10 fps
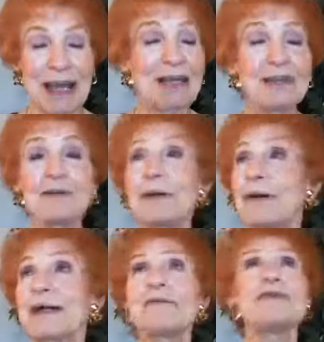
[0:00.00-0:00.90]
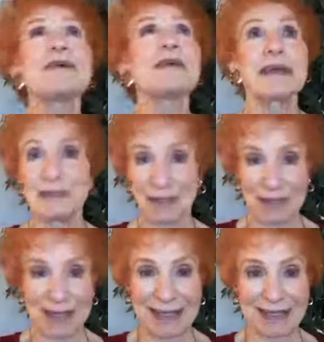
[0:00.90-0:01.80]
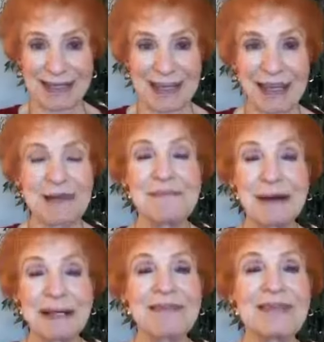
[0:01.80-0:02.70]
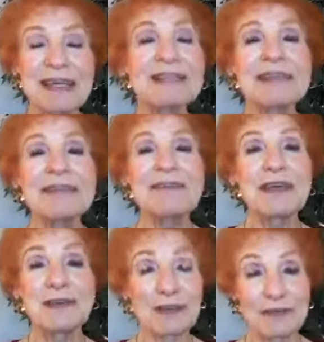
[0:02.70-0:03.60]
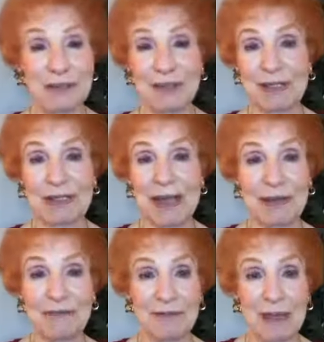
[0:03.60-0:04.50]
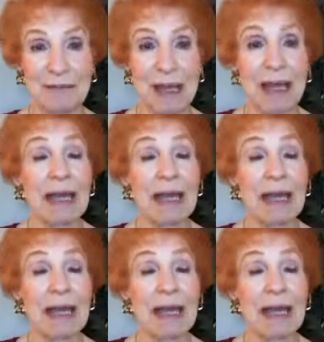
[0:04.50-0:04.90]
I know we want everything yesterday, but this is in the universe's time frame.